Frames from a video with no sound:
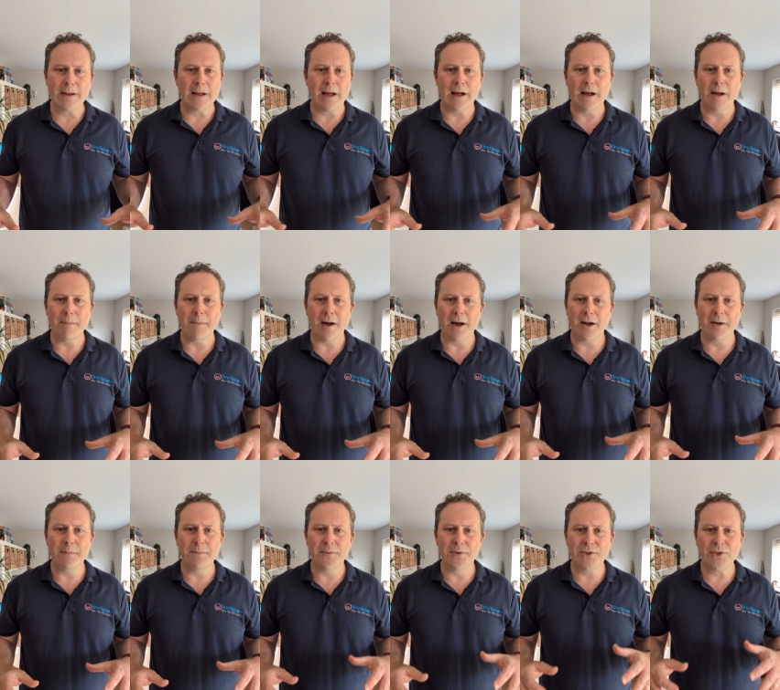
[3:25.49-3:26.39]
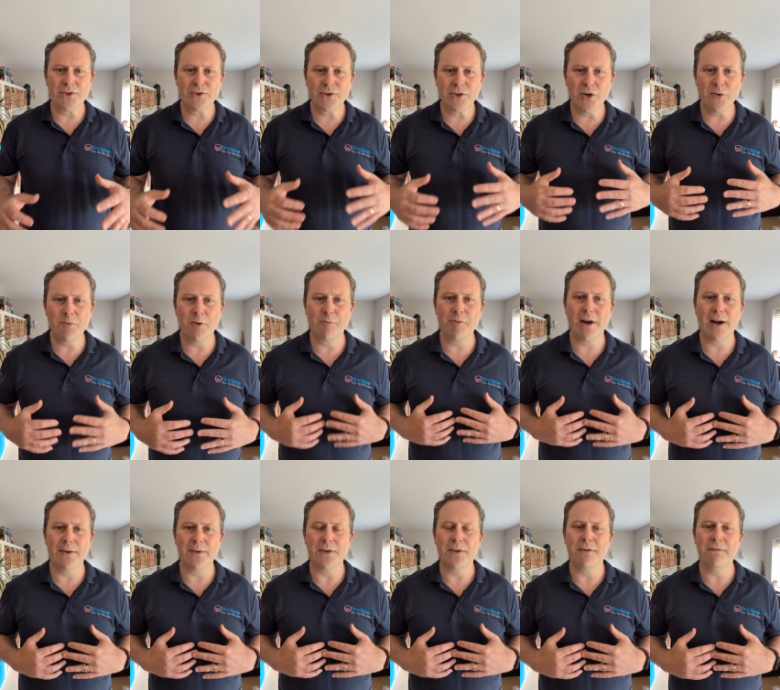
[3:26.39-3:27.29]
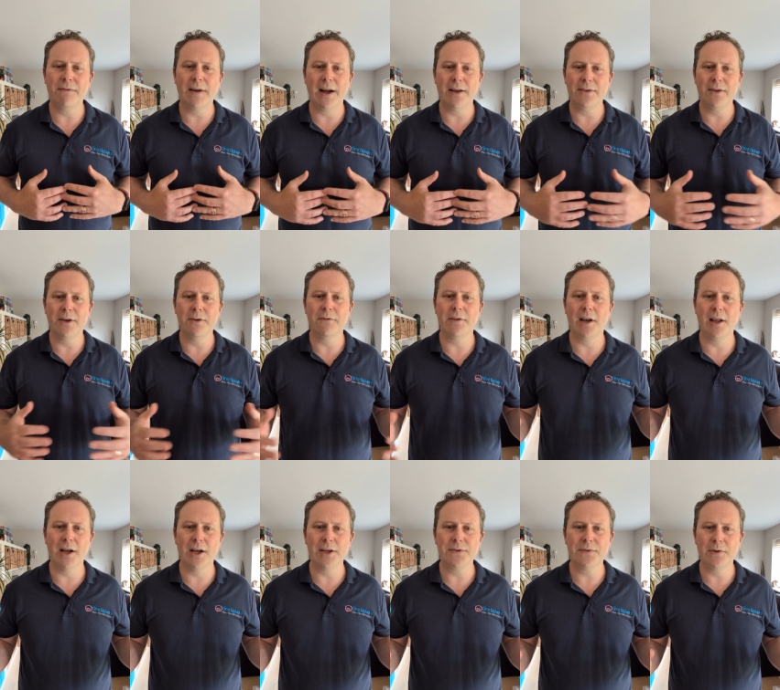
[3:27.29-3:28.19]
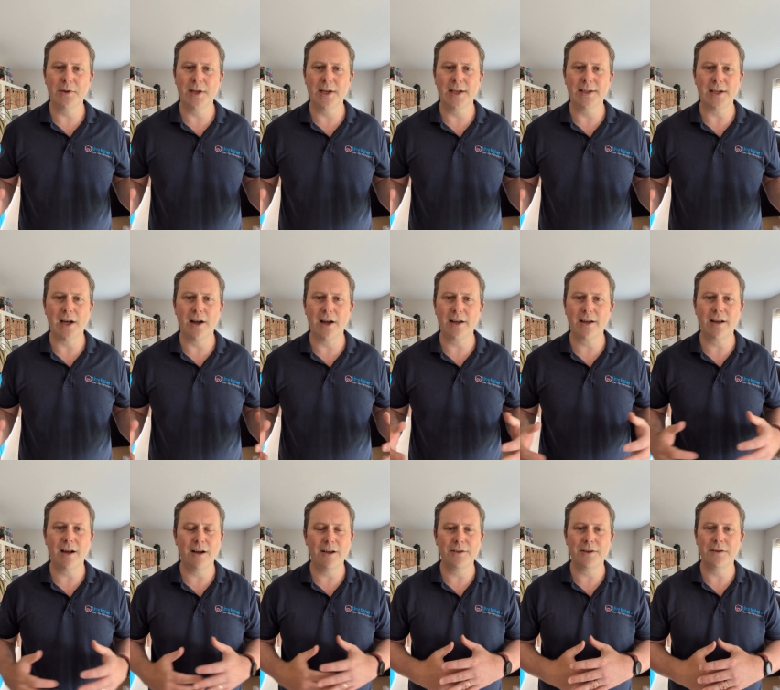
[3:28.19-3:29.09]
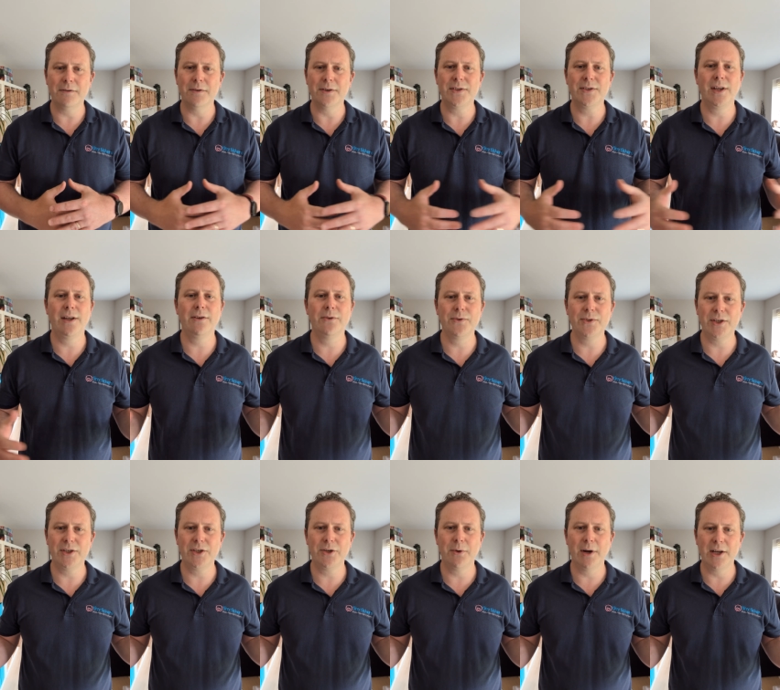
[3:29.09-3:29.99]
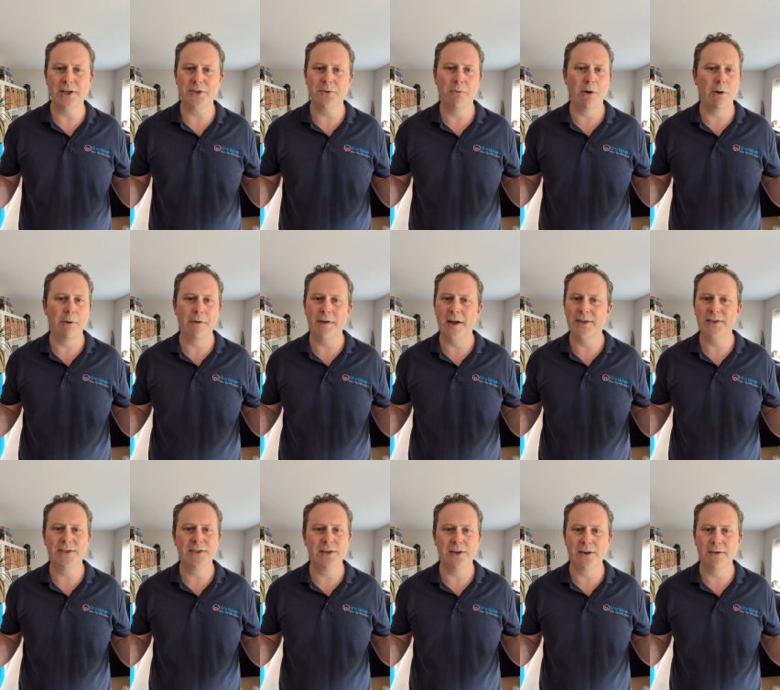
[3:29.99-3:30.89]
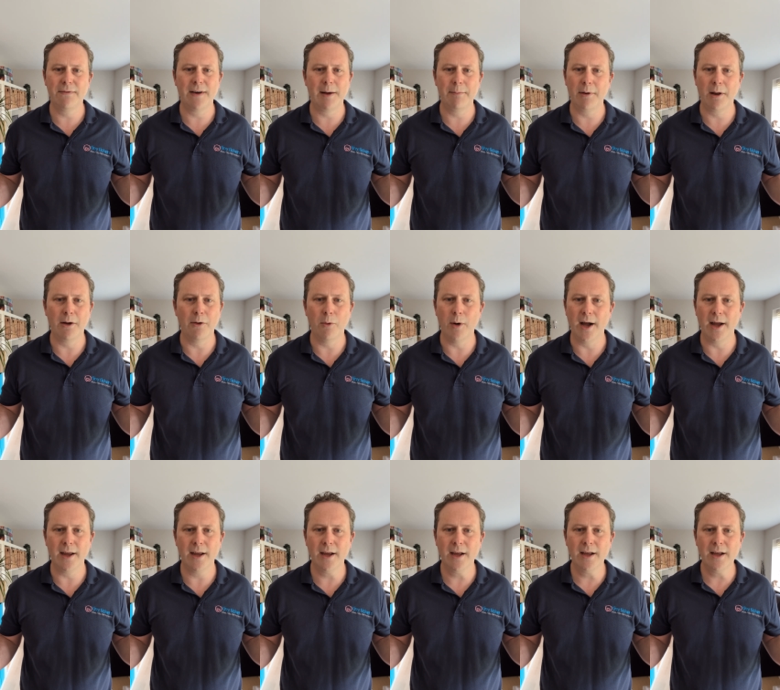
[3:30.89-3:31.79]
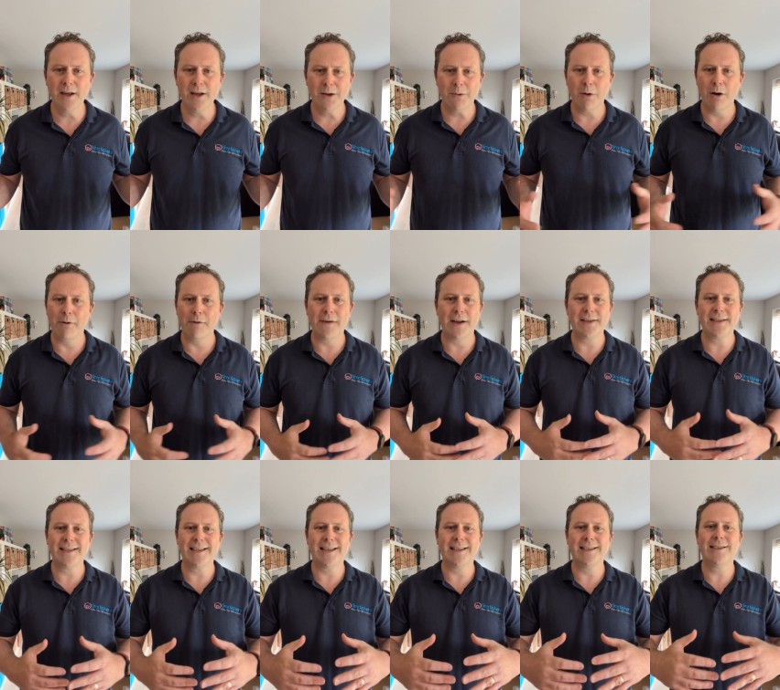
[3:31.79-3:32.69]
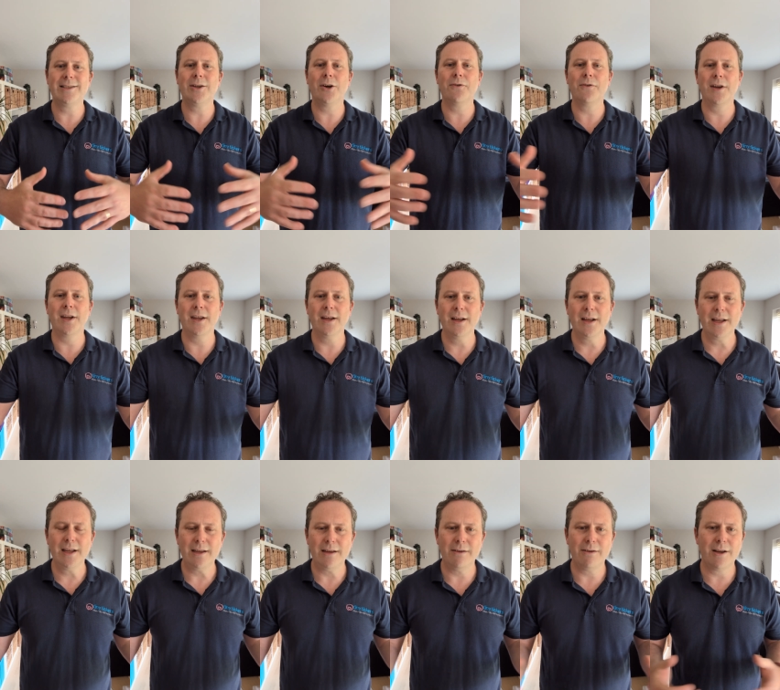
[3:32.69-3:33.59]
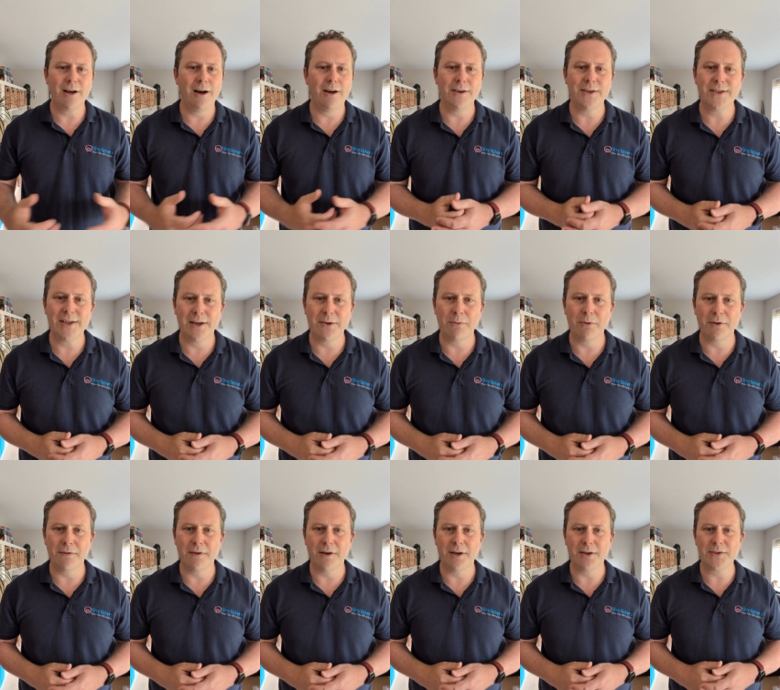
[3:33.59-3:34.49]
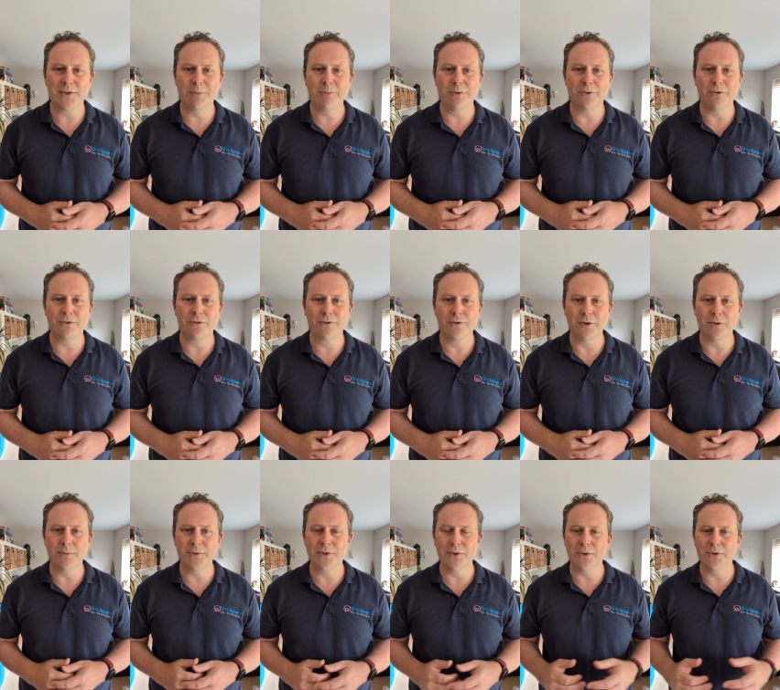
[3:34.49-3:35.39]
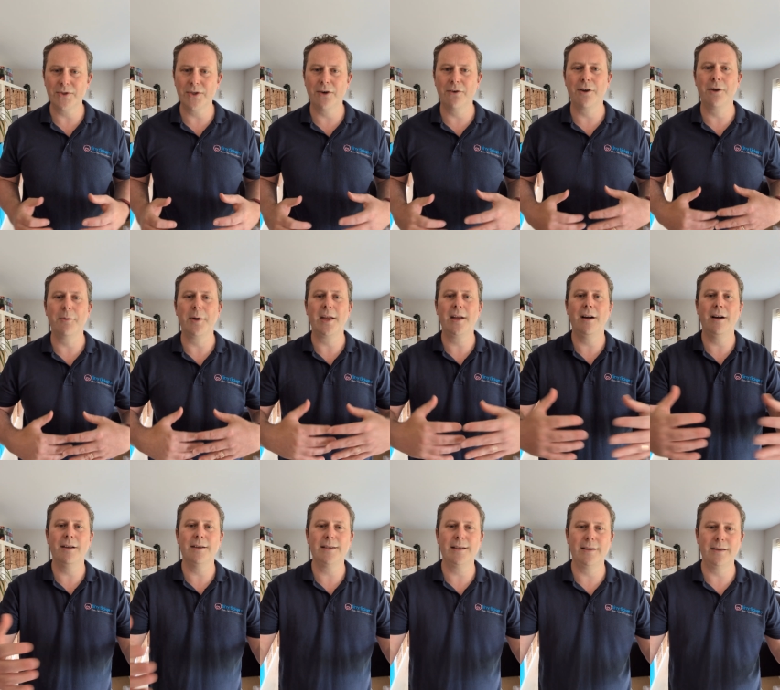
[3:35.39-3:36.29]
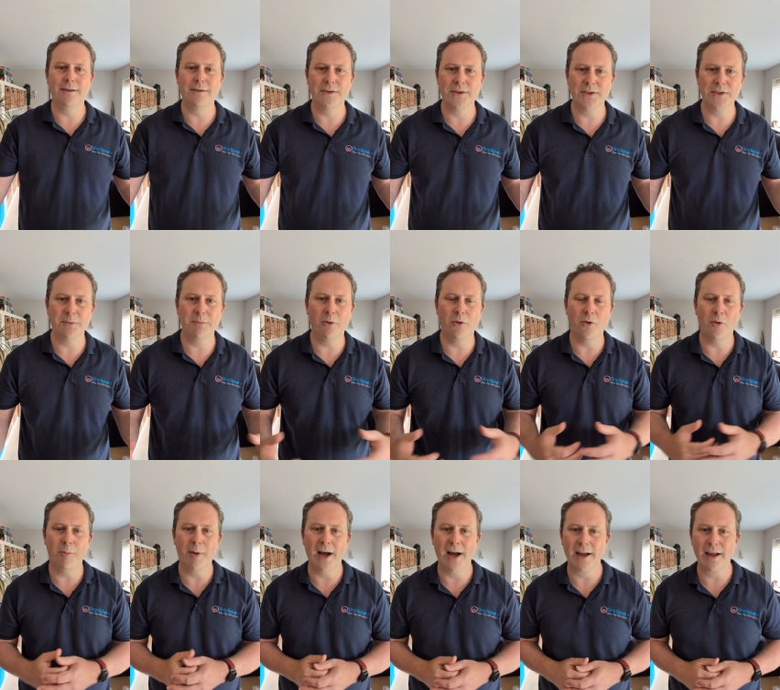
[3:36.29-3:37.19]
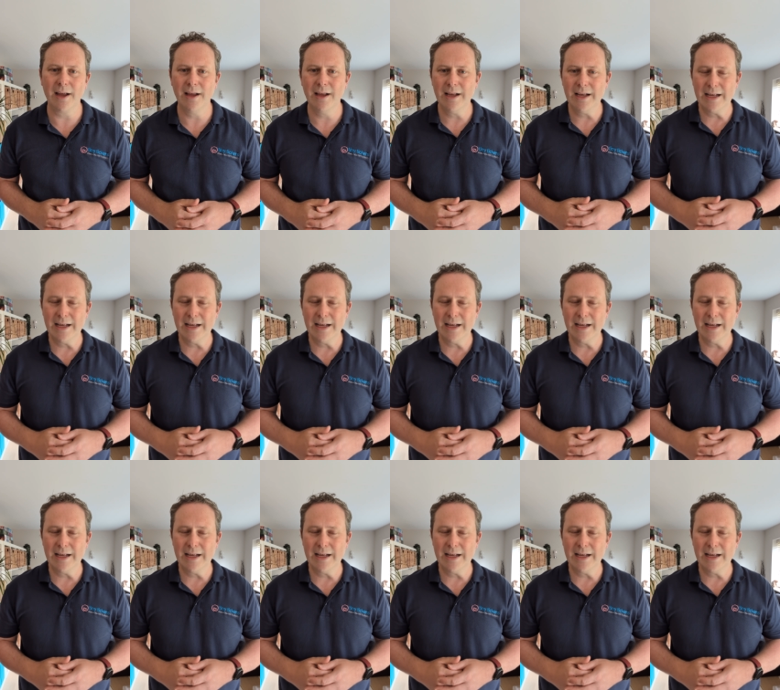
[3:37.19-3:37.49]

I'm super proud of the fact that over the last few years, I can't think of a single situation where we've had to turn a family away, where we've had to say, sorry, you can't attend one of our support groups, or sorry, we can't send you this support pack.